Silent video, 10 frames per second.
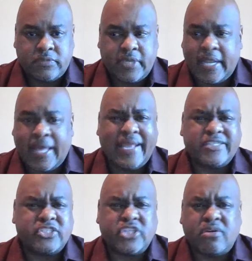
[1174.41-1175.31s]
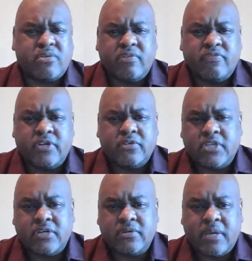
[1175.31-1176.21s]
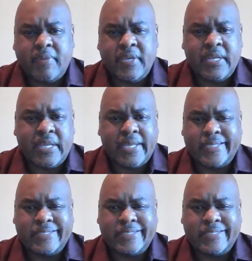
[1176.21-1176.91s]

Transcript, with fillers: And I like to talk on the phone though. I mean,